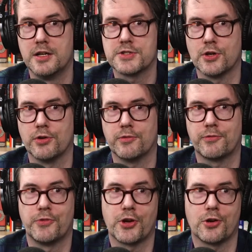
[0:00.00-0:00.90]
So
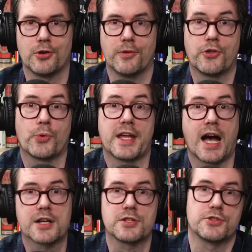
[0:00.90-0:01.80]
their their
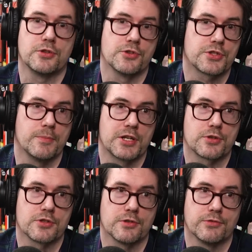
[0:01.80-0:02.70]
reaction to those
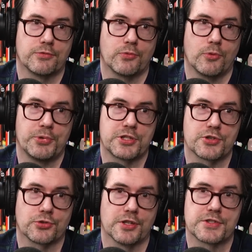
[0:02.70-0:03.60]
dimensions of
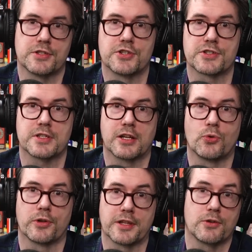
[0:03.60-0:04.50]
potential is to just
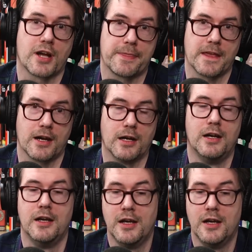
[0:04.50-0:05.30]
ignore that they're not there.